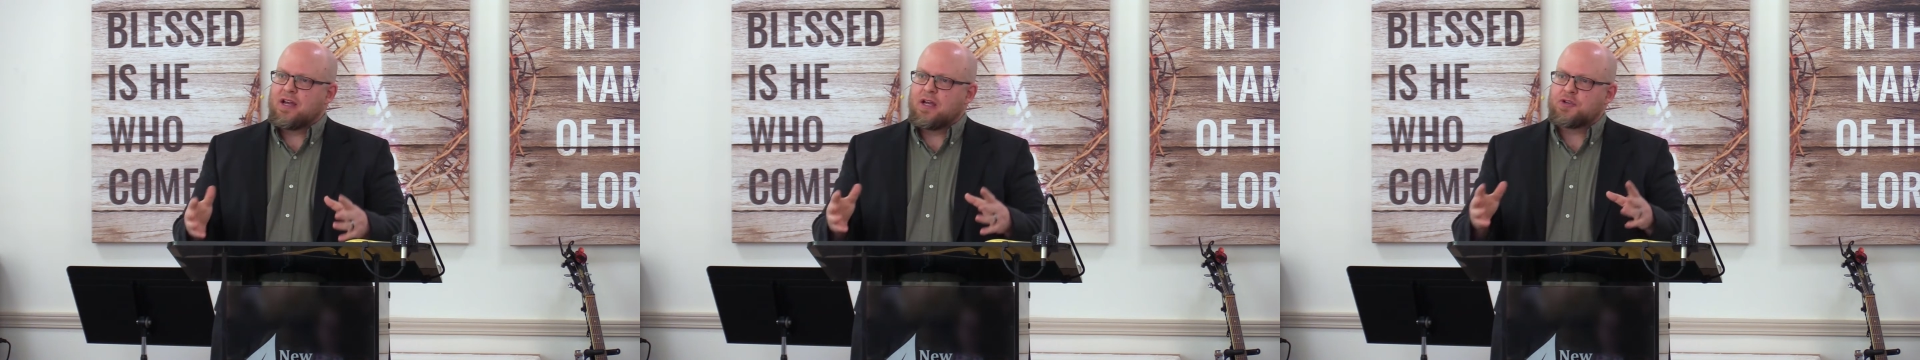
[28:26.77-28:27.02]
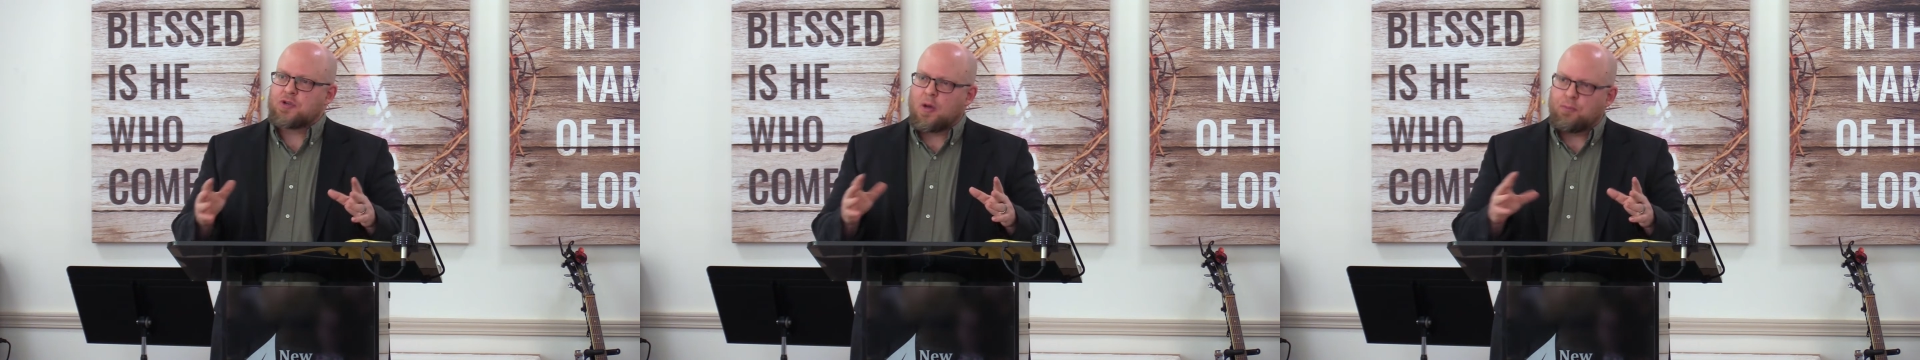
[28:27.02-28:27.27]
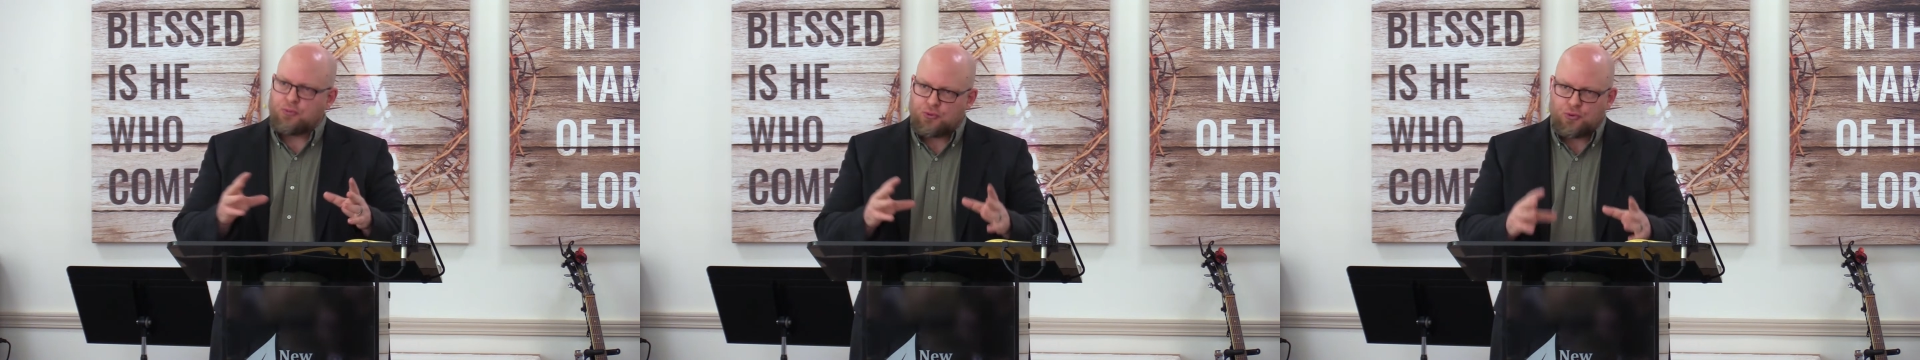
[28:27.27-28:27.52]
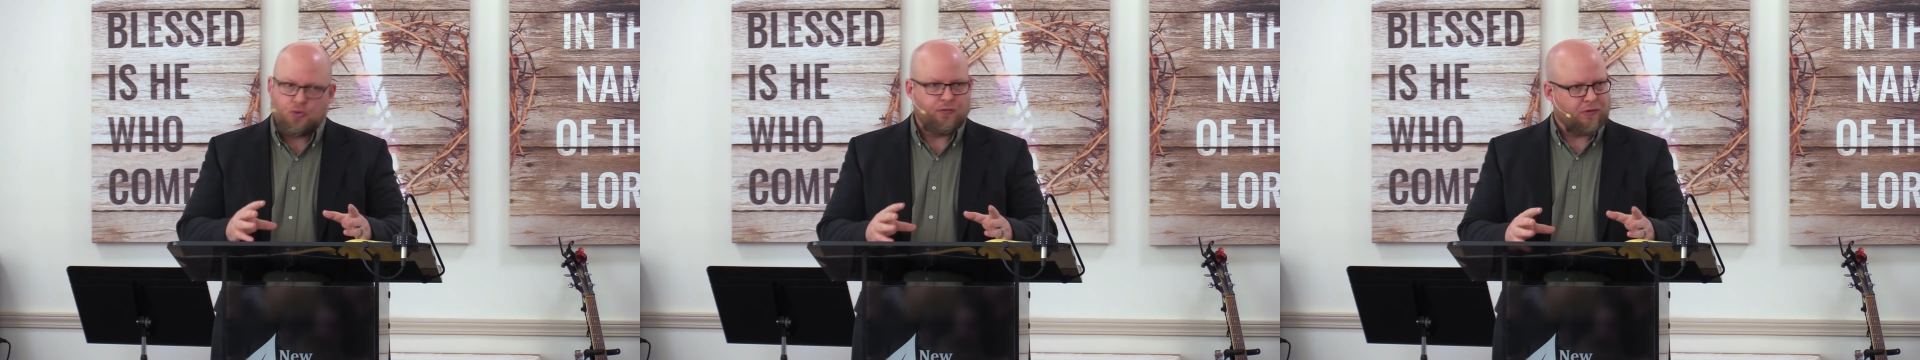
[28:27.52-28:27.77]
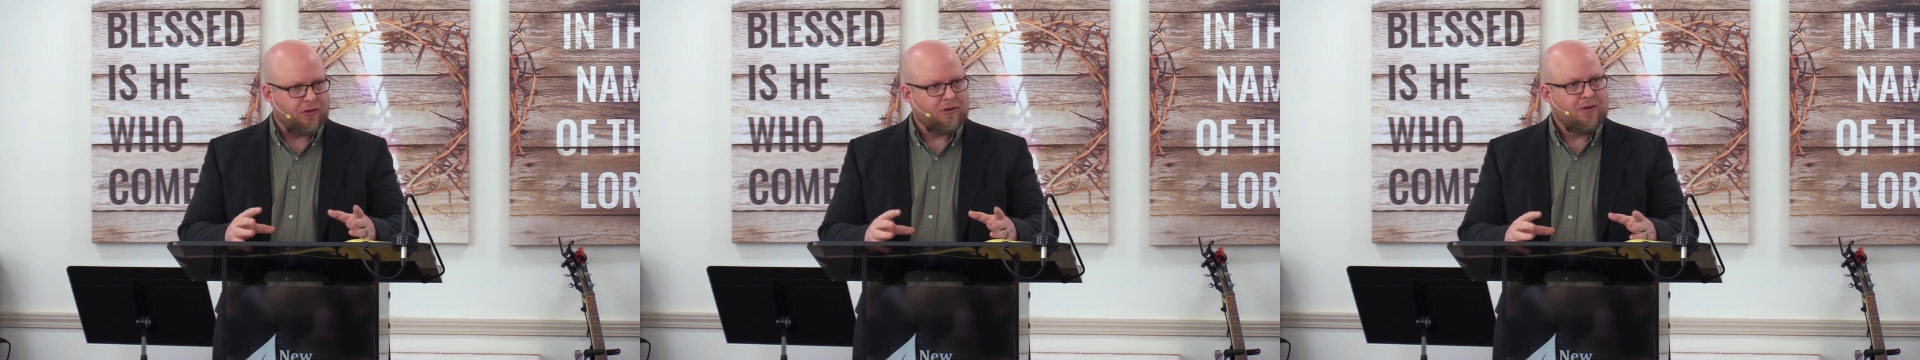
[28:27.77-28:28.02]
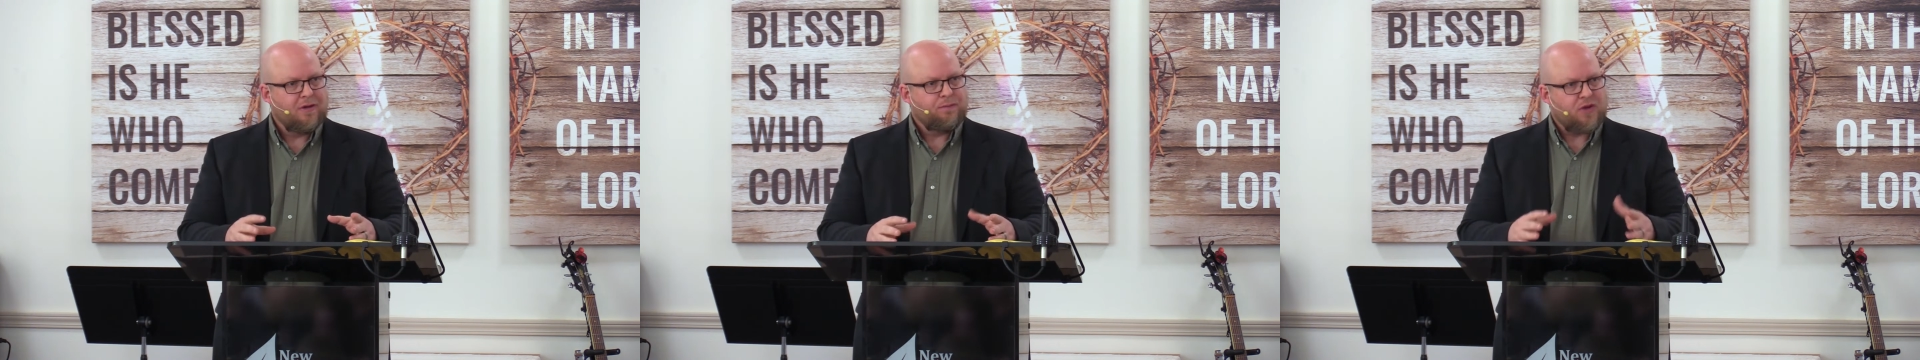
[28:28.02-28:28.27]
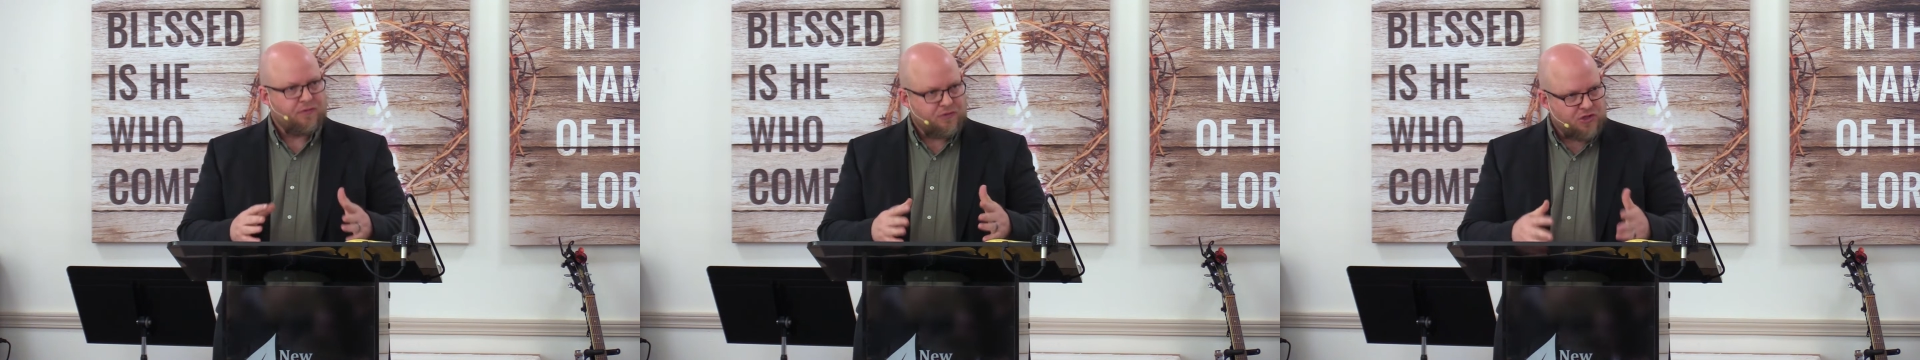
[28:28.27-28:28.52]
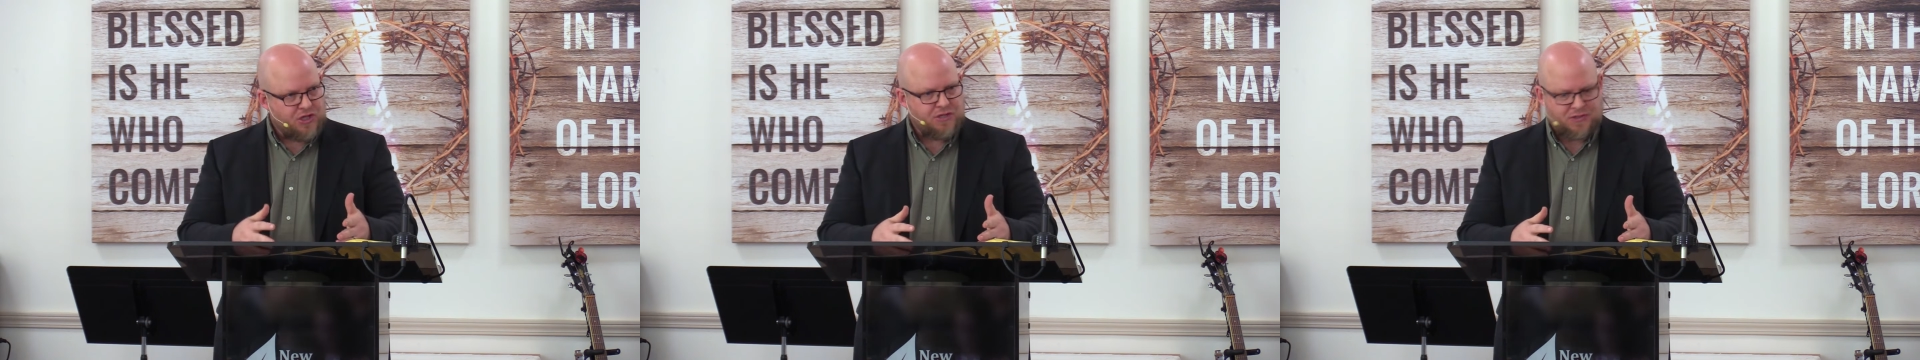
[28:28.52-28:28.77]
his approval
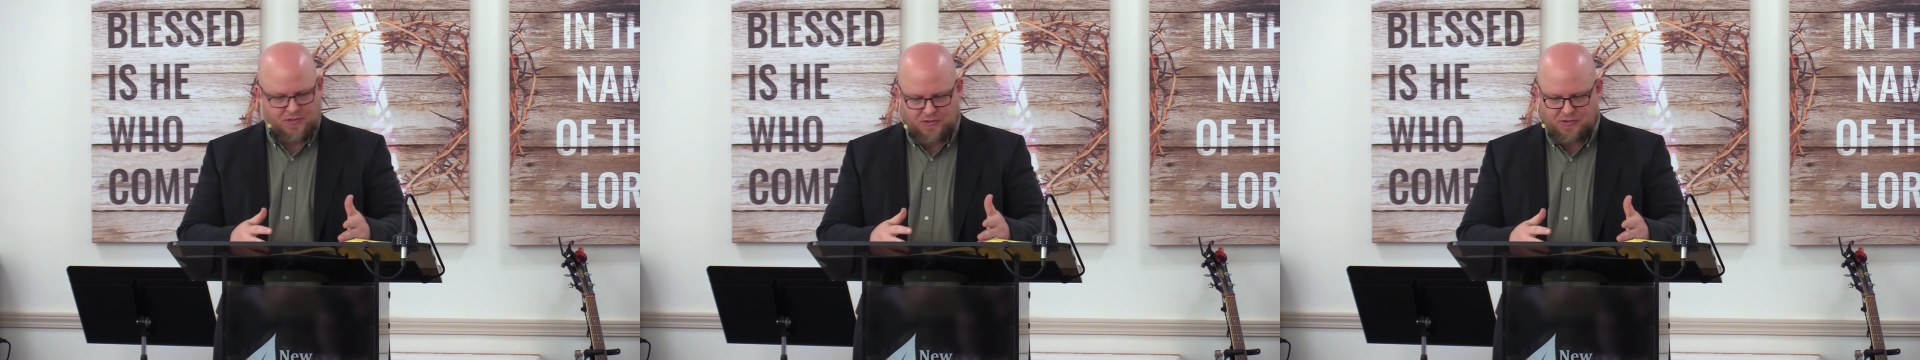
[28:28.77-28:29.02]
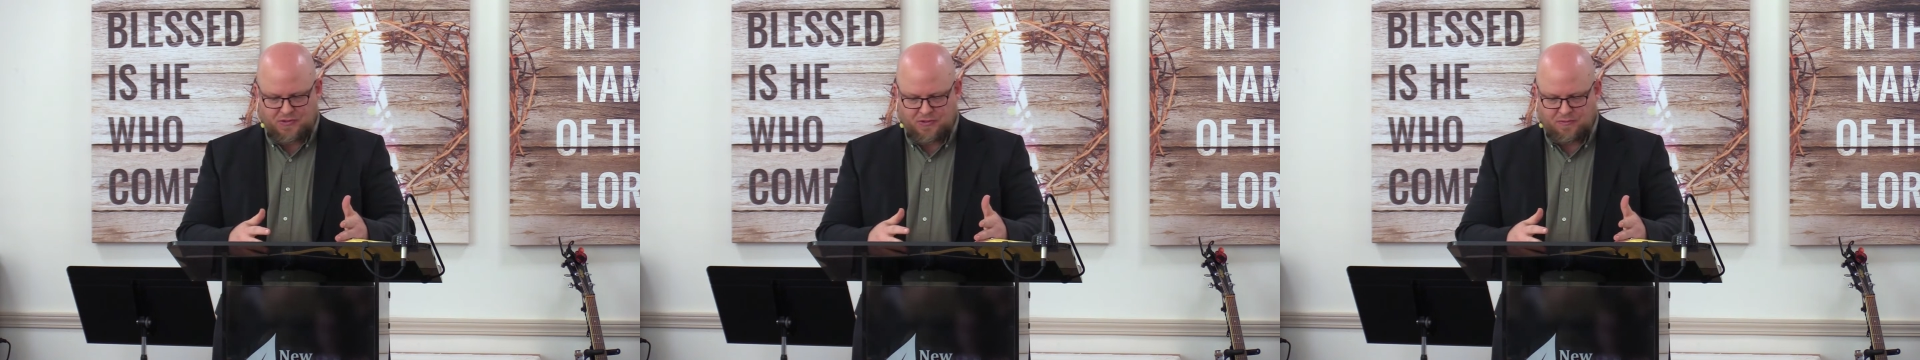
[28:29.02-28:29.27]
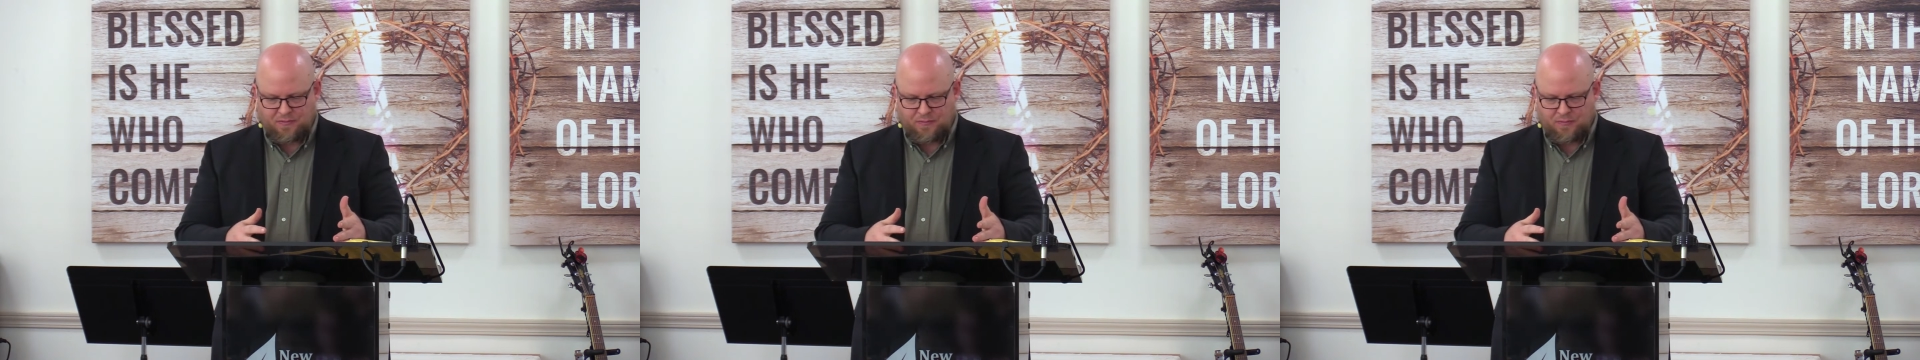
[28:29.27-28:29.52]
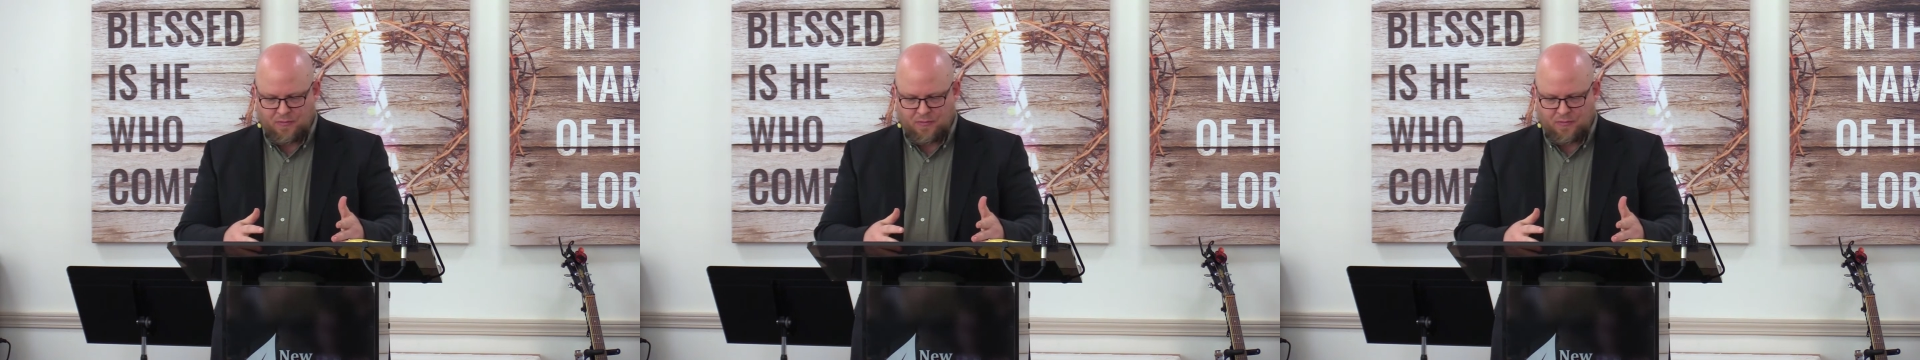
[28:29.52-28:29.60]
of Jesus.